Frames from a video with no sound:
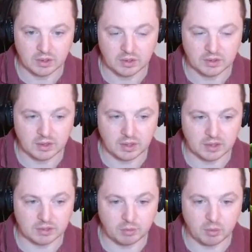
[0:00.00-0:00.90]
Tech
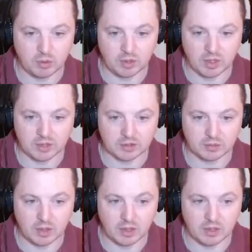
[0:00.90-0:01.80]
support has
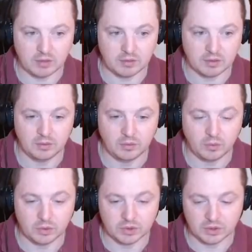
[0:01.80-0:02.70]
arrived.
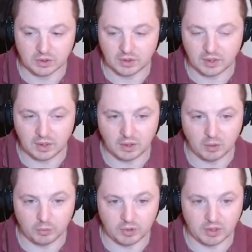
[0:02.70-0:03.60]
Unfortunately, they
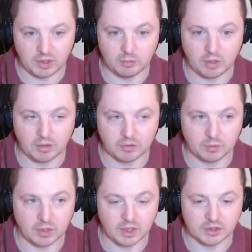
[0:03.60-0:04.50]
opened an email
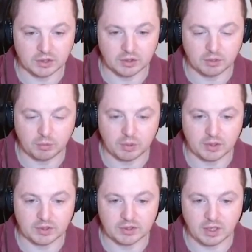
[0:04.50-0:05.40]
from a Nigerian
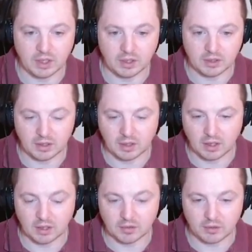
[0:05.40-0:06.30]
prince and they
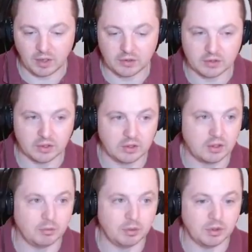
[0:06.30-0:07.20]
got a virus on their
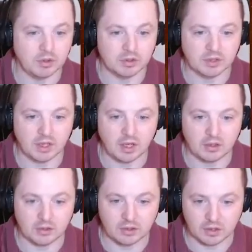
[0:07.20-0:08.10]
computers. They got to
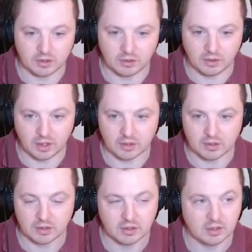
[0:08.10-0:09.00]
learn not to do
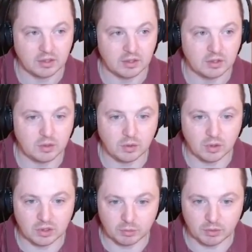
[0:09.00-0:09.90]
that. Too
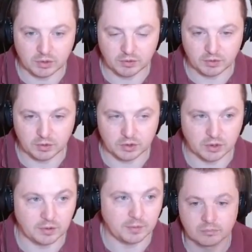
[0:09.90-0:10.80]
gullible in the future.